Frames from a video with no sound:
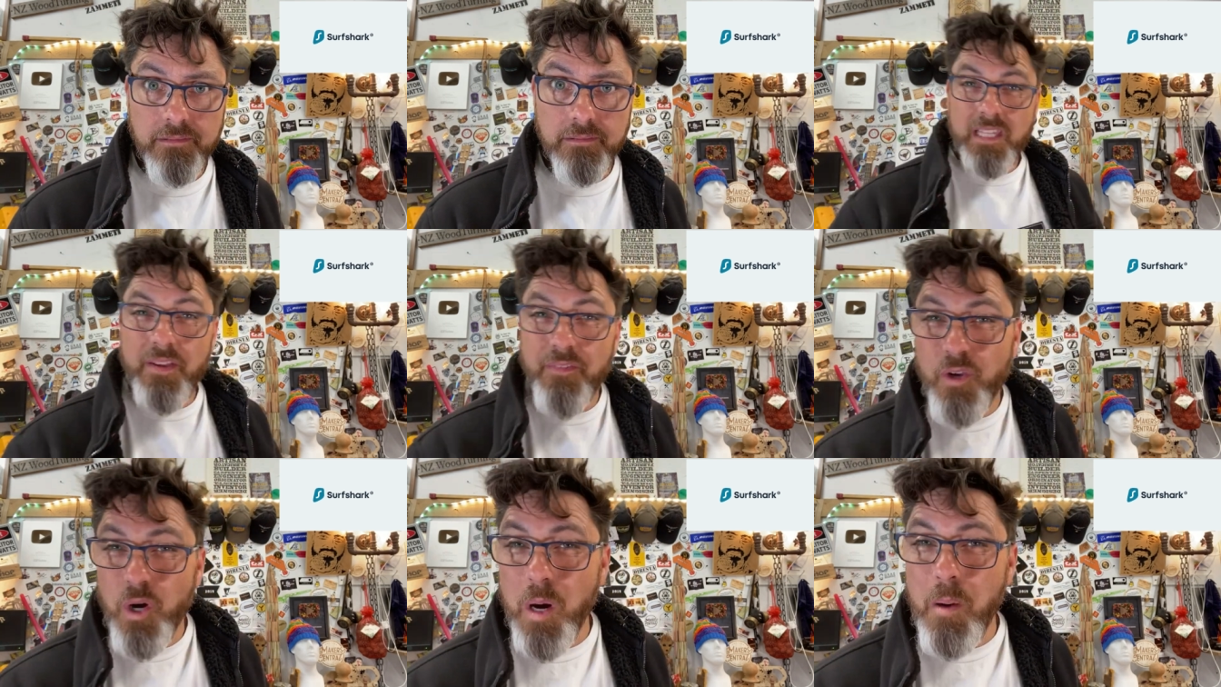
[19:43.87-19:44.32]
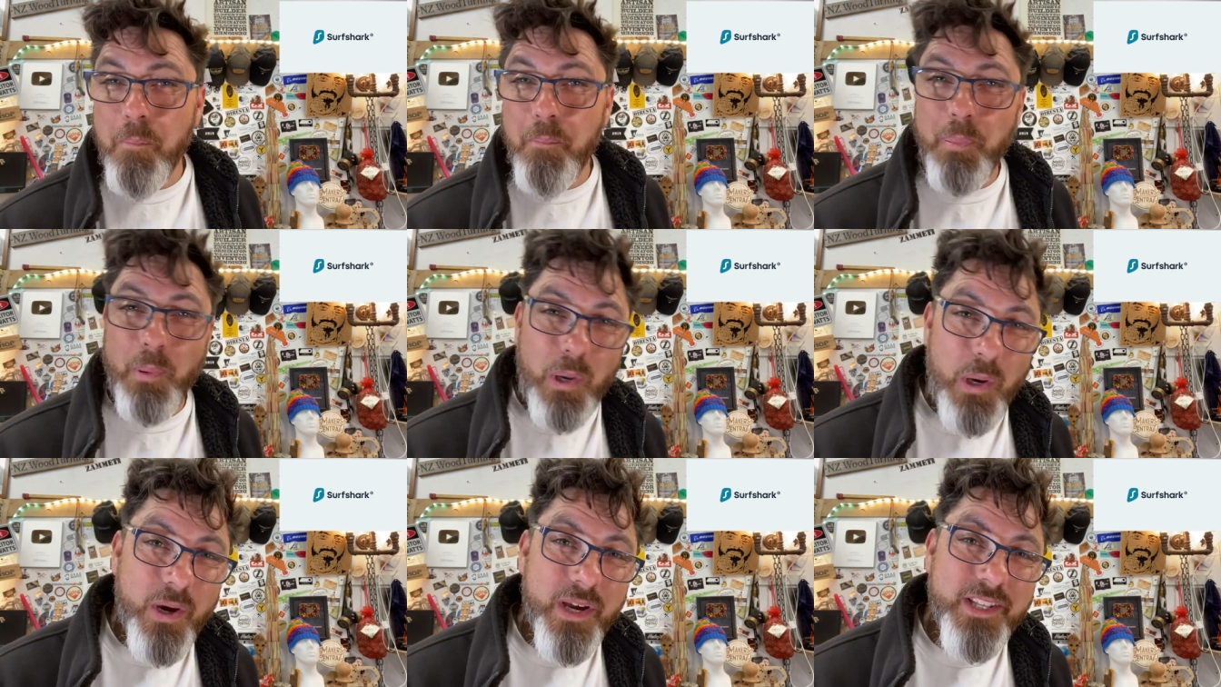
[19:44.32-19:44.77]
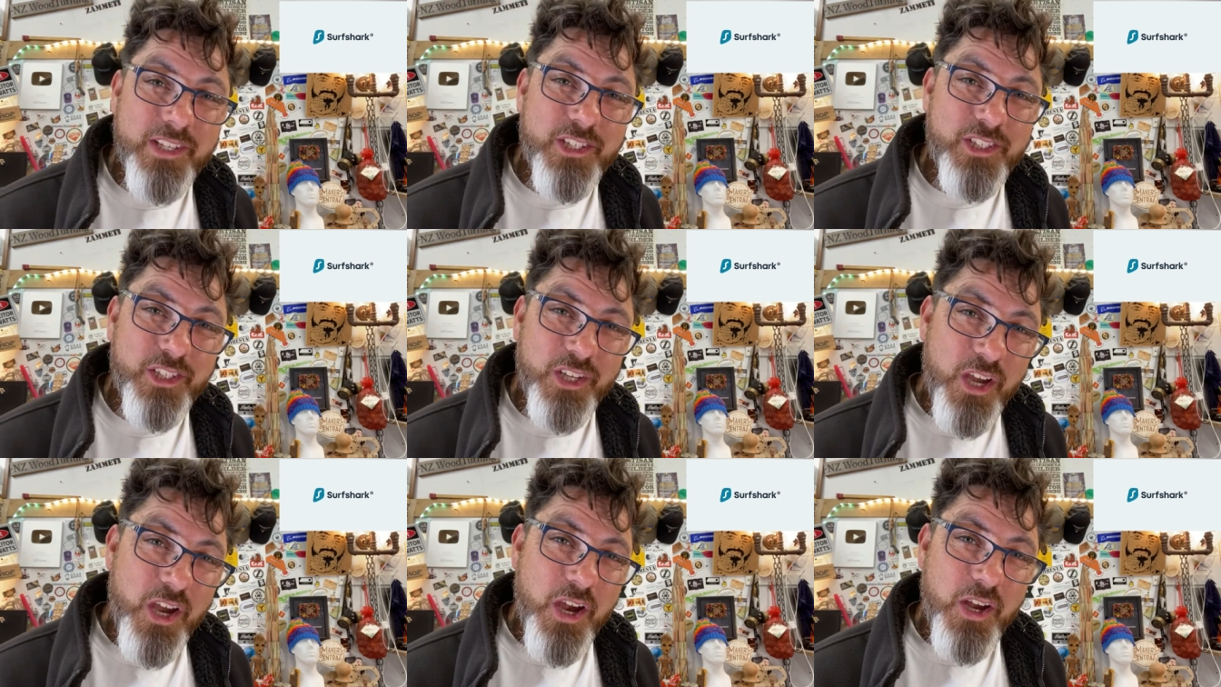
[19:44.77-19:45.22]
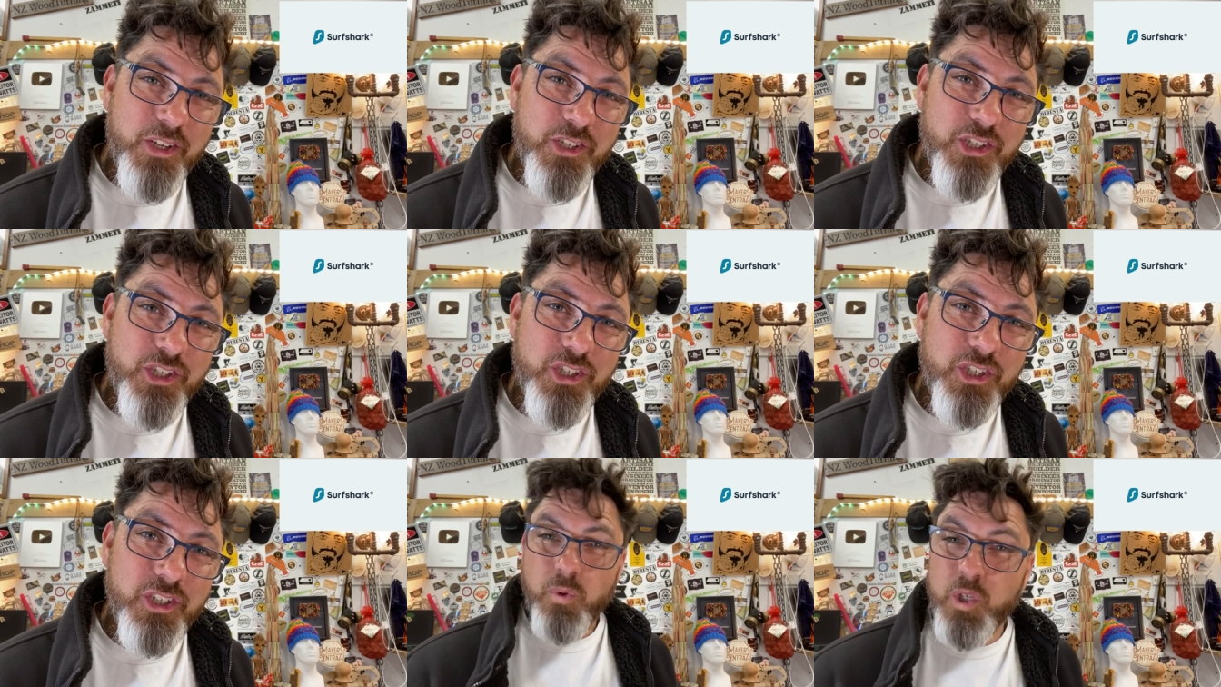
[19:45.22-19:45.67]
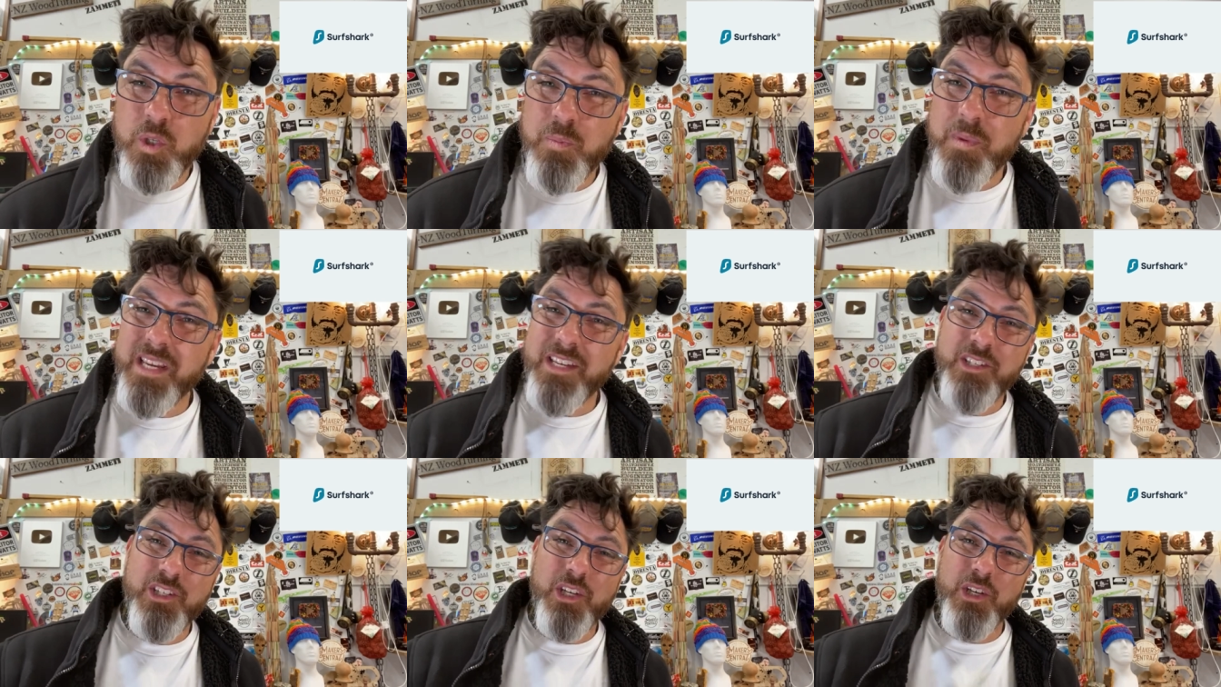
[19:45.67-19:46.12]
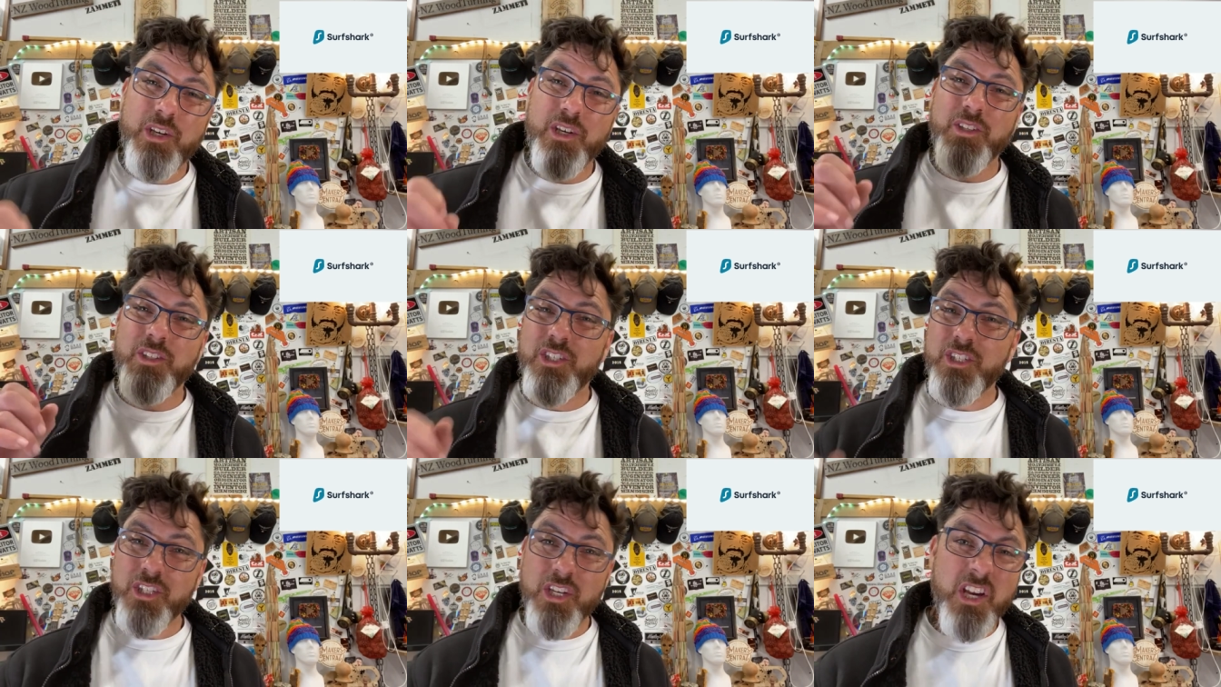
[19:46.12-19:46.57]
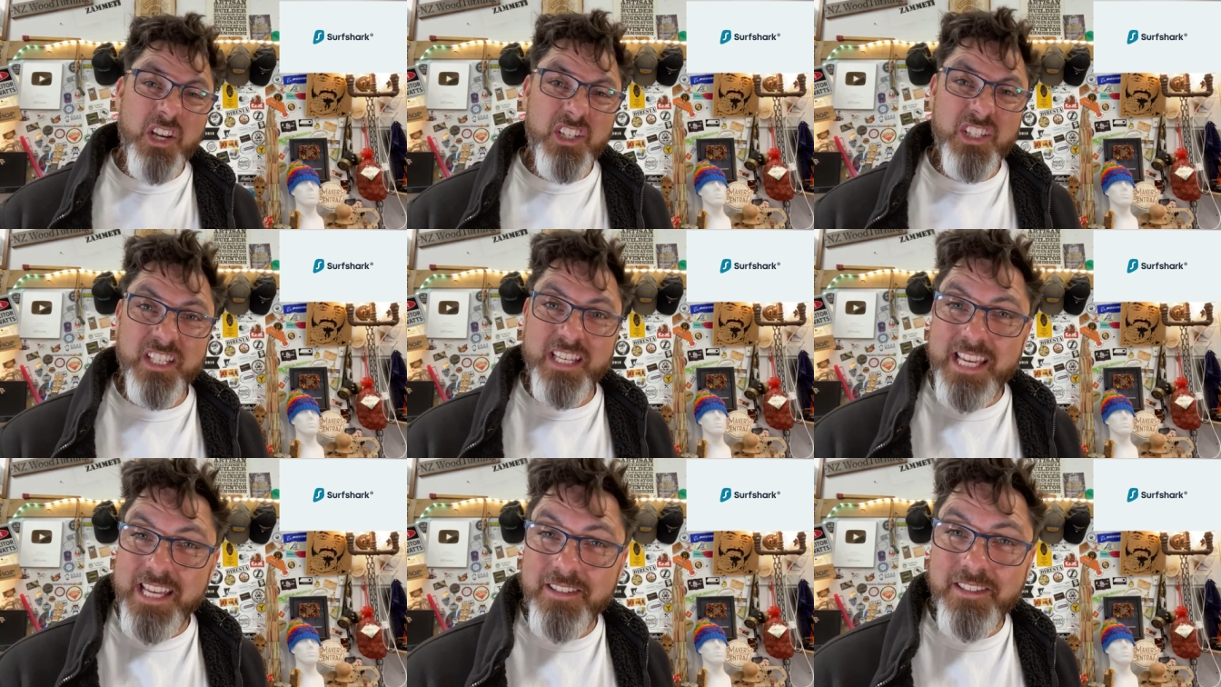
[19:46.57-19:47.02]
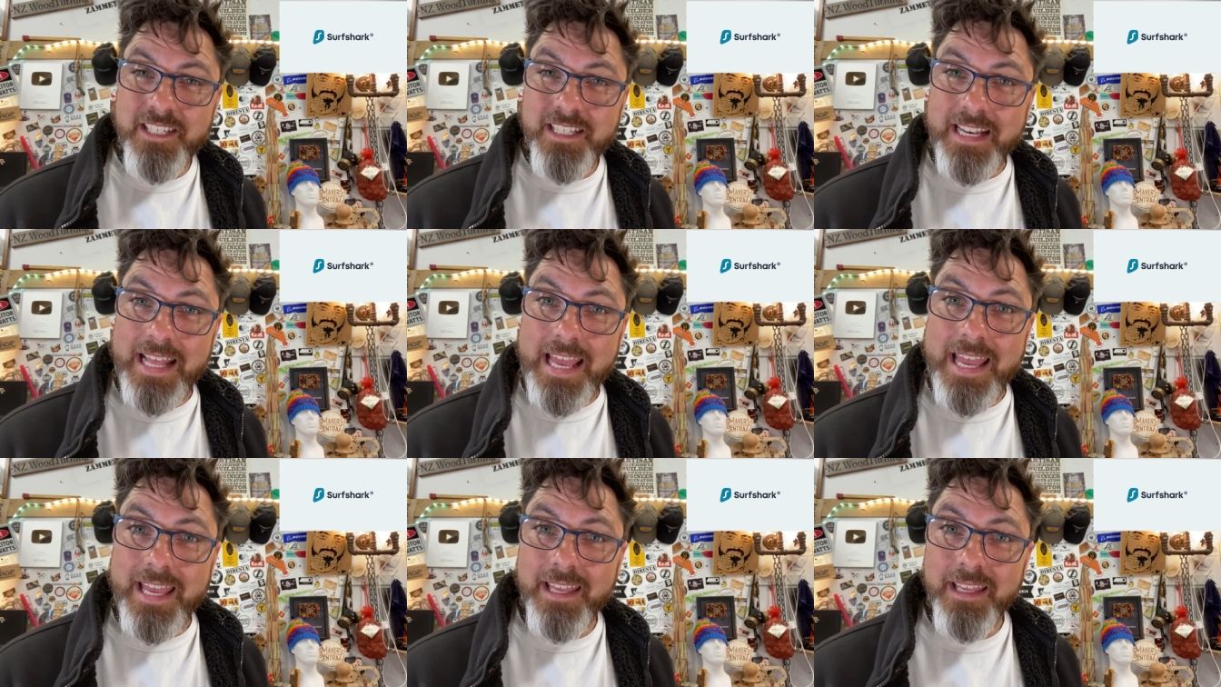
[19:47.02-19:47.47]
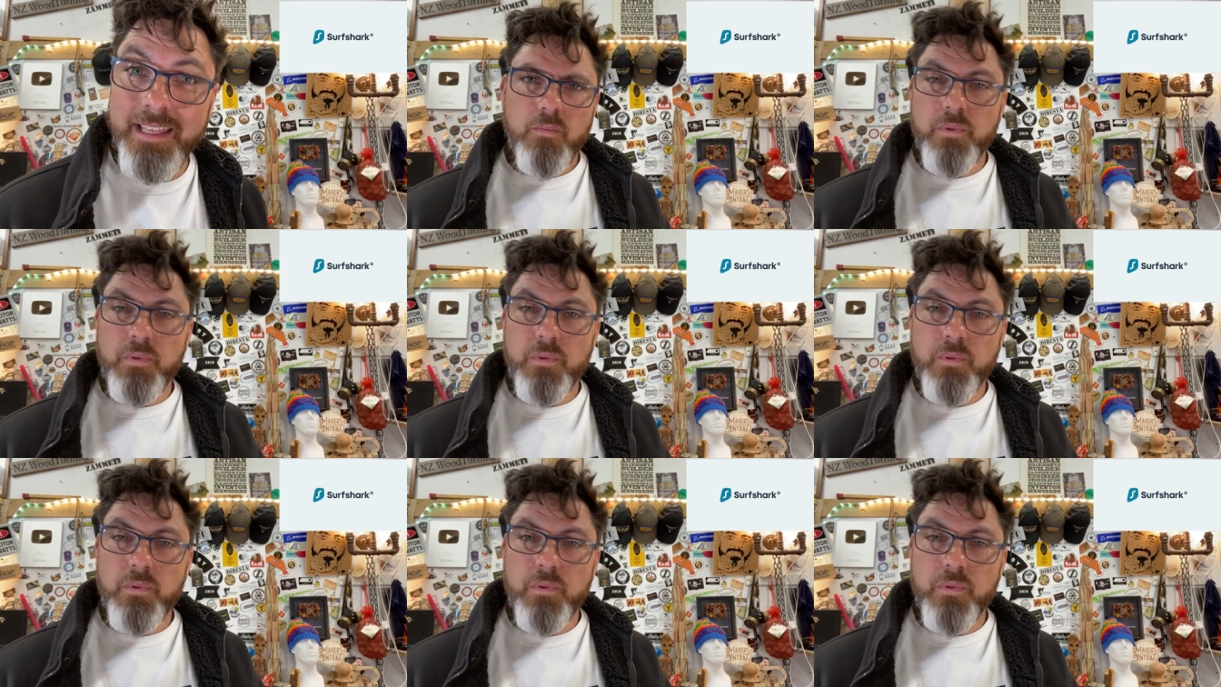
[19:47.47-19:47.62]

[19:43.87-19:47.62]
They've got a blind search, which means you can search the internet